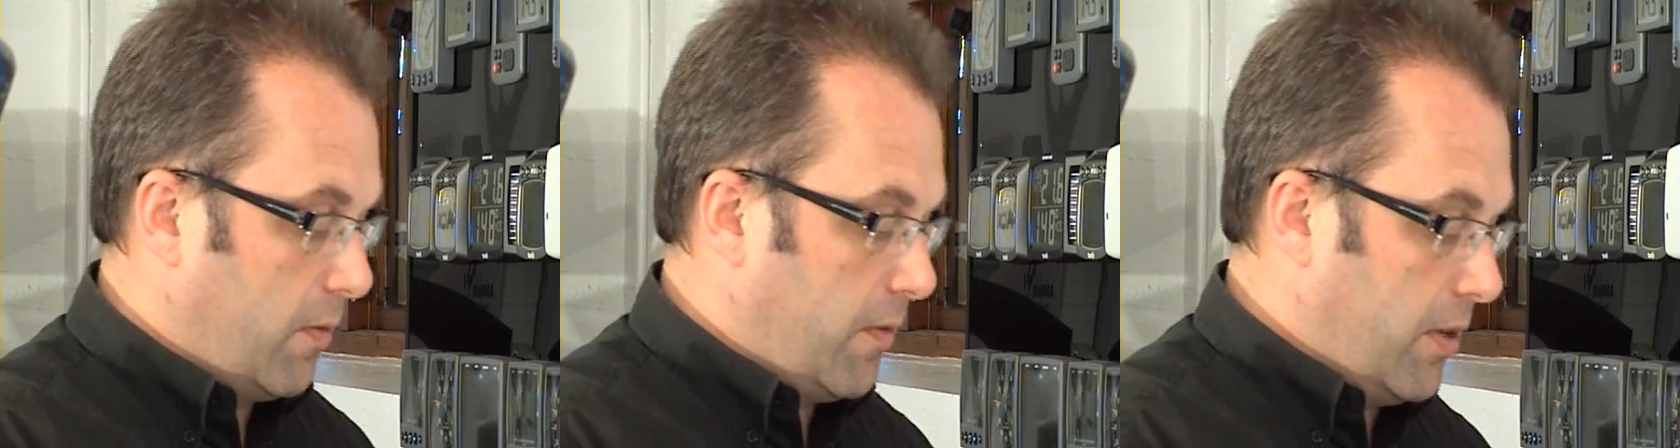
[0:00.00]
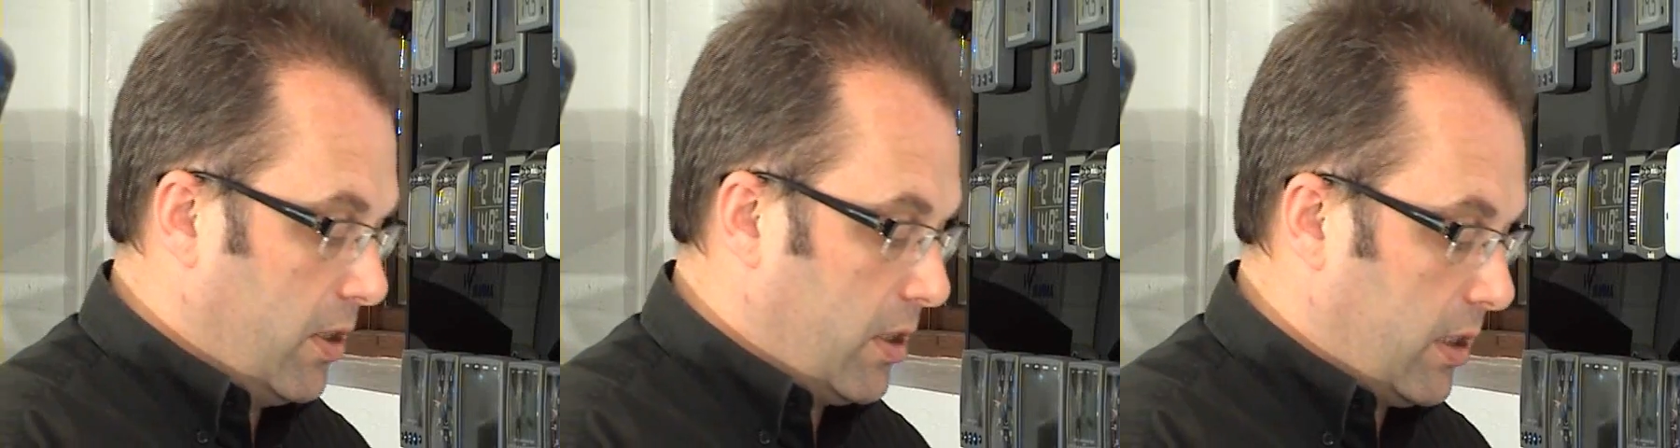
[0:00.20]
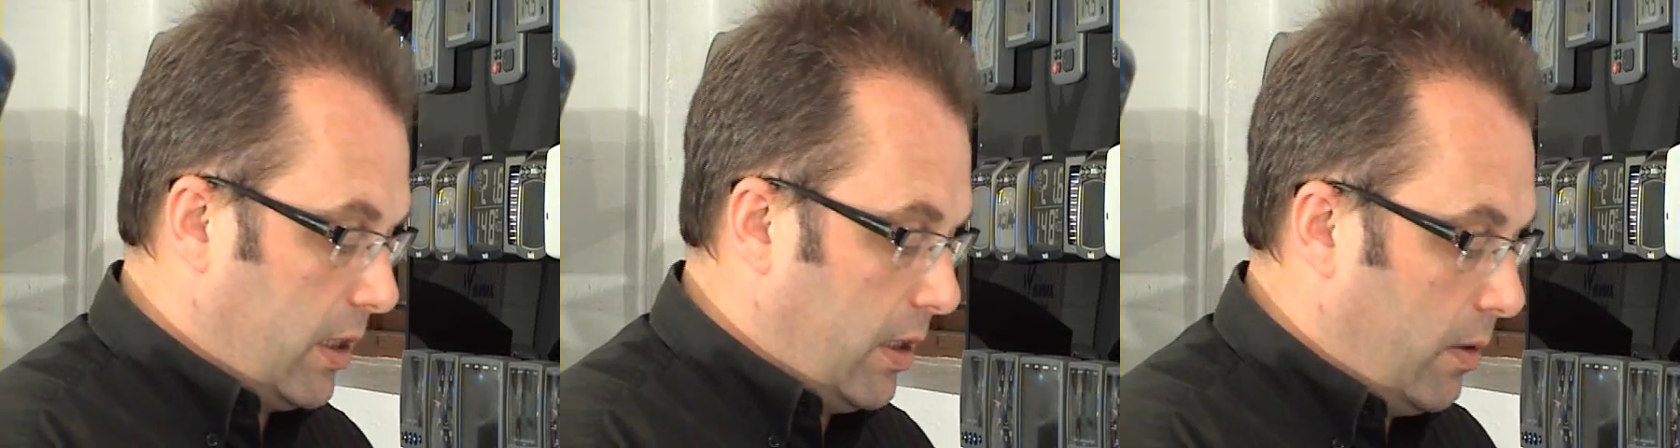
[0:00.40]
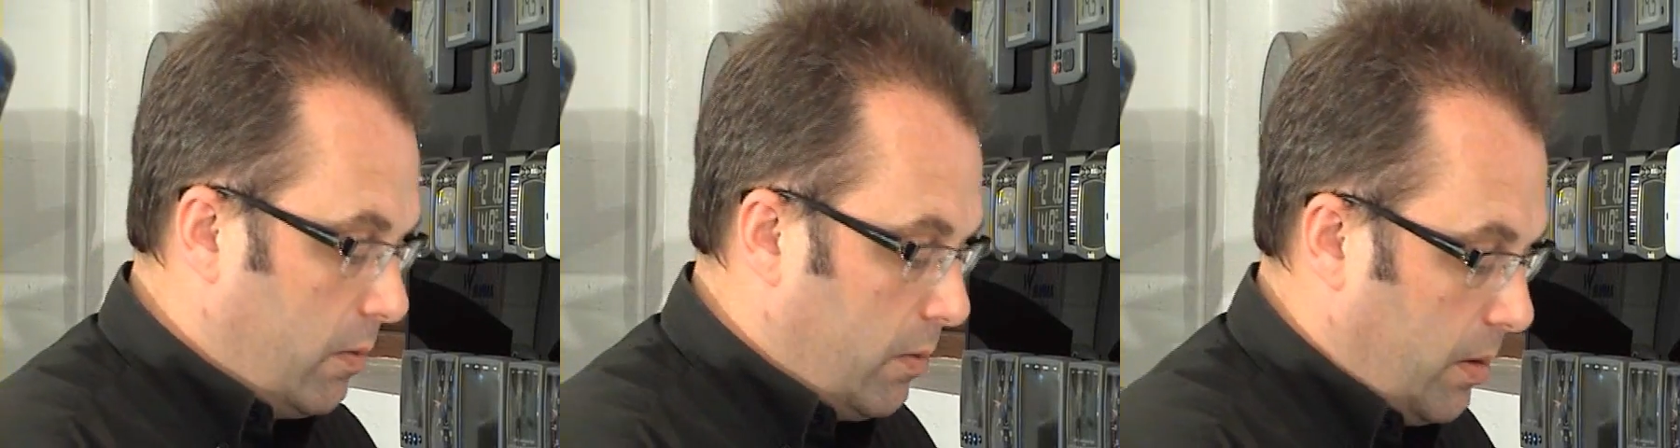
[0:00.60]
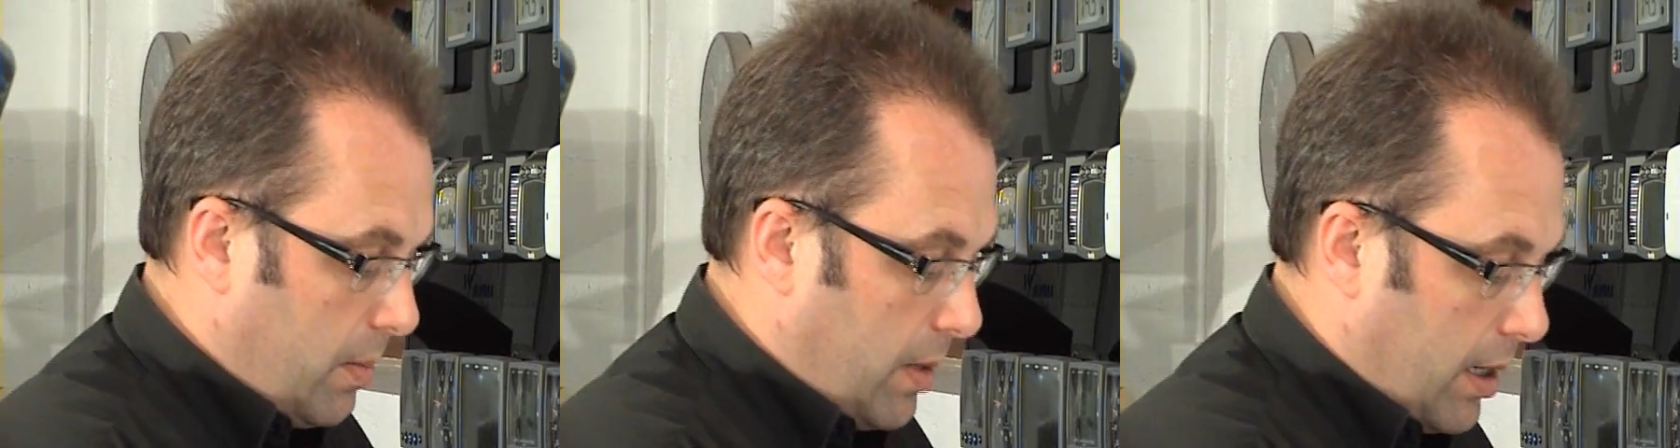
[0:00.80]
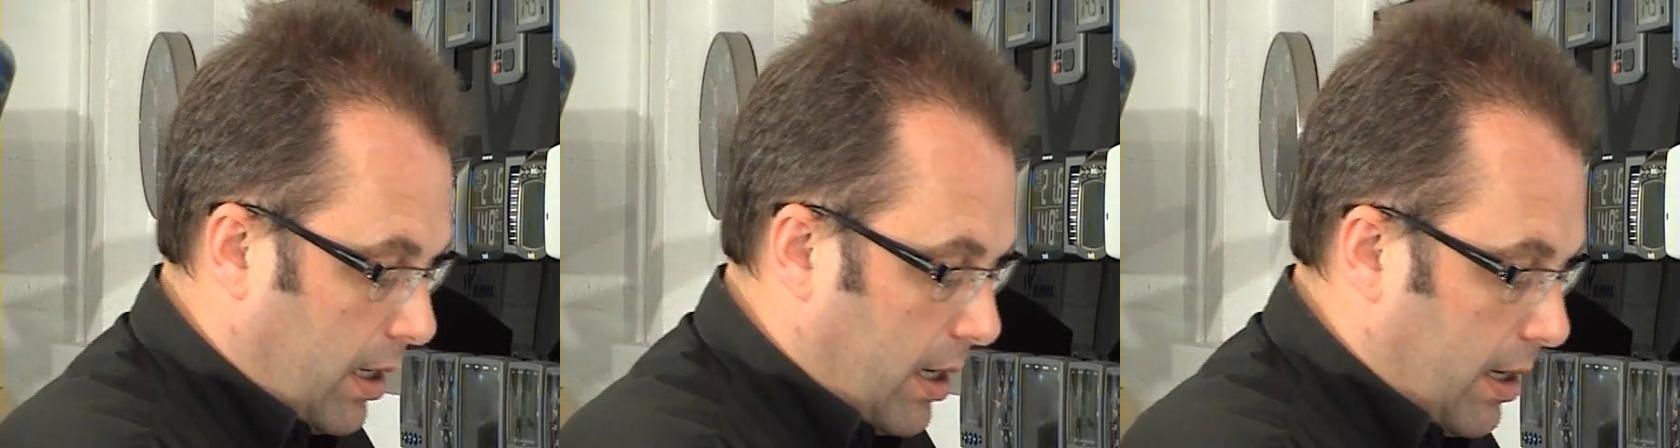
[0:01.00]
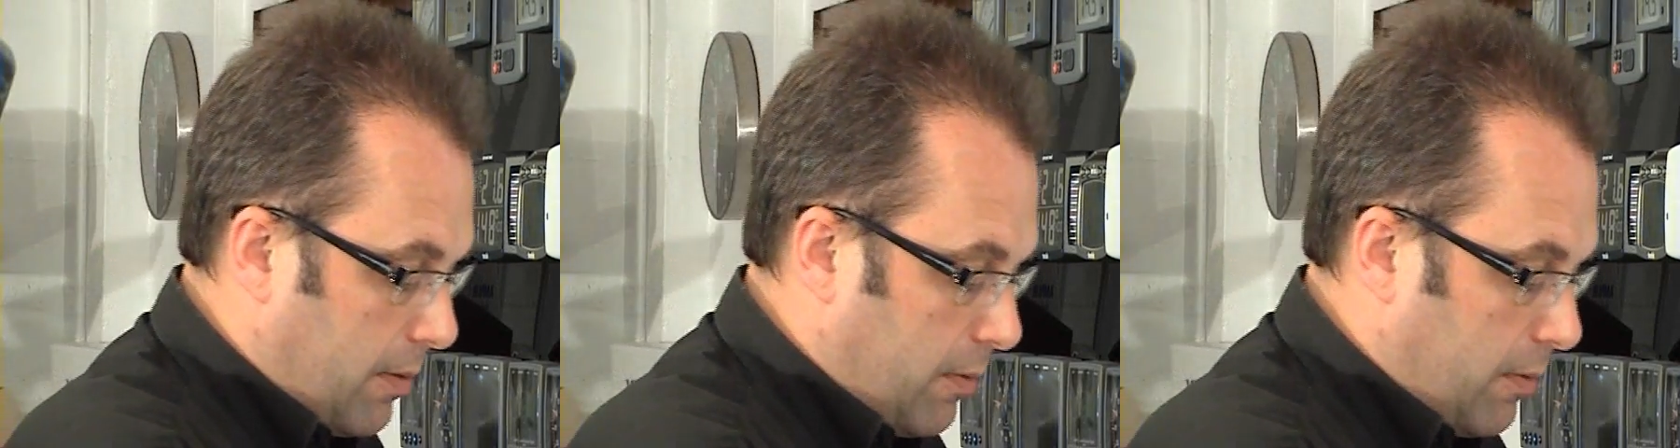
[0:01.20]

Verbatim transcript: firstly, we mark